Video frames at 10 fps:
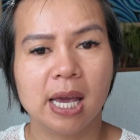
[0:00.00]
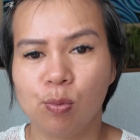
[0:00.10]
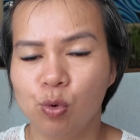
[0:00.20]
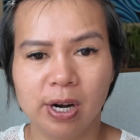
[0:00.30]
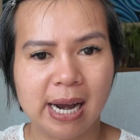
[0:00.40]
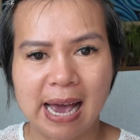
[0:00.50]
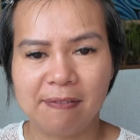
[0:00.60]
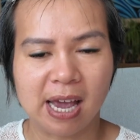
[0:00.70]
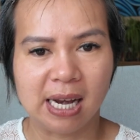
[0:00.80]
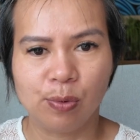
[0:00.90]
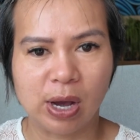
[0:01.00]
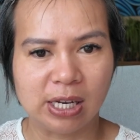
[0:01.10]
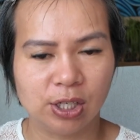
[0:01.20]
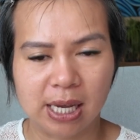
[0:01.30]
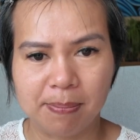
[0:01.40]
it wouldn't have anywhere
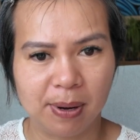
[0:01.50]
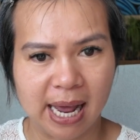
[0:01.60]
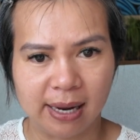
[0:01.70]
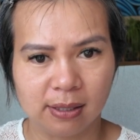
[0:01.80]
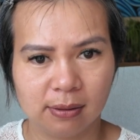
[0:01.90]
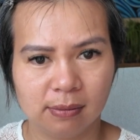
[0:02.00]
to implant.